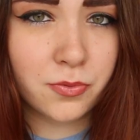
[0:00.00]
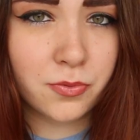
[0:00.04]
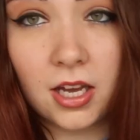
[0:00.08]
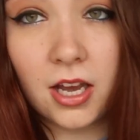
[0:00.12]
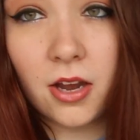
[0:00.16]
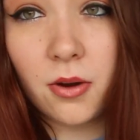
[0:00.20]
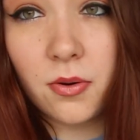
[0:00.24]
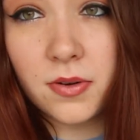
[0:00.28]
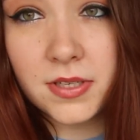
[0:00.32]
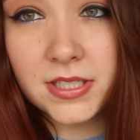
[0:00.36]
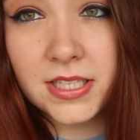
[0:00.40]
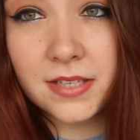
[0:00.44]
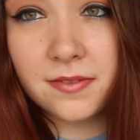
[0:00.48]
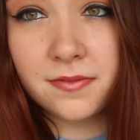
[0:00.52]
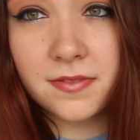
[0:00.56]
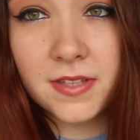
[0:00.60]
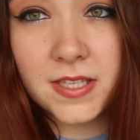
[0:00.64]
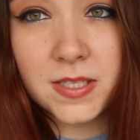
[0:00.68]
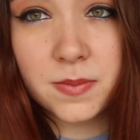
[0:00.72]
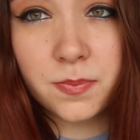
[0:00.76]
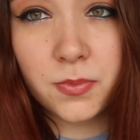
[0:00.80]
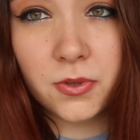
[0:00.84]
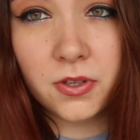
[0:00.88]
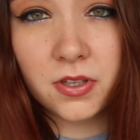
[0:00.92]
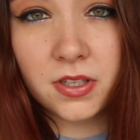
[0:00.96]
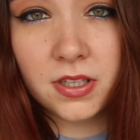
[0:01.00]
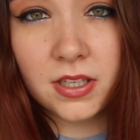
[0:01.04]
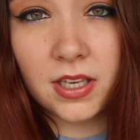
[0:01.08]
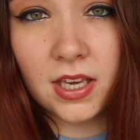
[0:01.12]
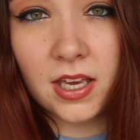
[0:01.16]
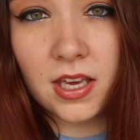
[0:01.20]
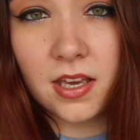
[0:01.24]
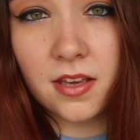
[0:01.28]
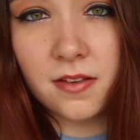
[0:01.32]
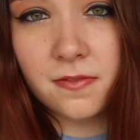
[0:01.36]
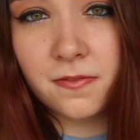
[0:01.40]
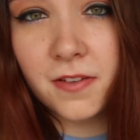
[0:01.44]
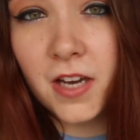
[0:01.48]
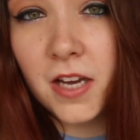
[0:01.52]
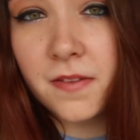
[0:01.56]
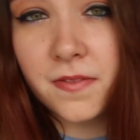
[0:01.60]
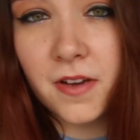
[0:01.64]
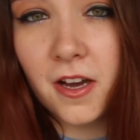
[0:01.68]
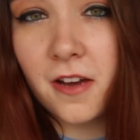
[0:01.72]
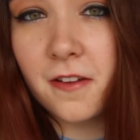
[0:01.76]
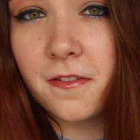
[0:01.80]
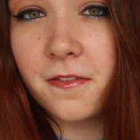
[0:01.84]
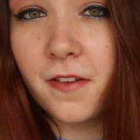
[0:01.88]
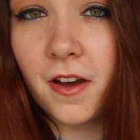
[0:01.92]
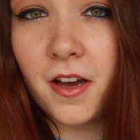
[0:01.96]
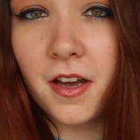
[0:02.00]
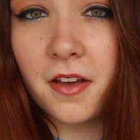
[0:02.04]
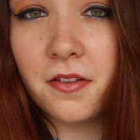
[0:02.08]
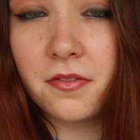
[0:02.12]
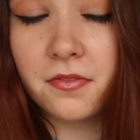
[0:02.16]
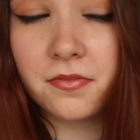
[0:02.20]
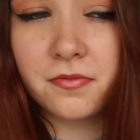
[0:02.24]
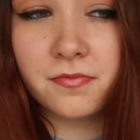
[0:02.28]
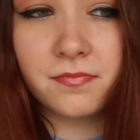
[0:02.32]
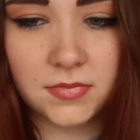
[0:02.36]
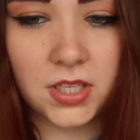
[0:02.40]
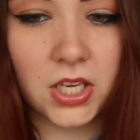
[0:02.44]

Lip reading: I would give this book a 5 out of 5.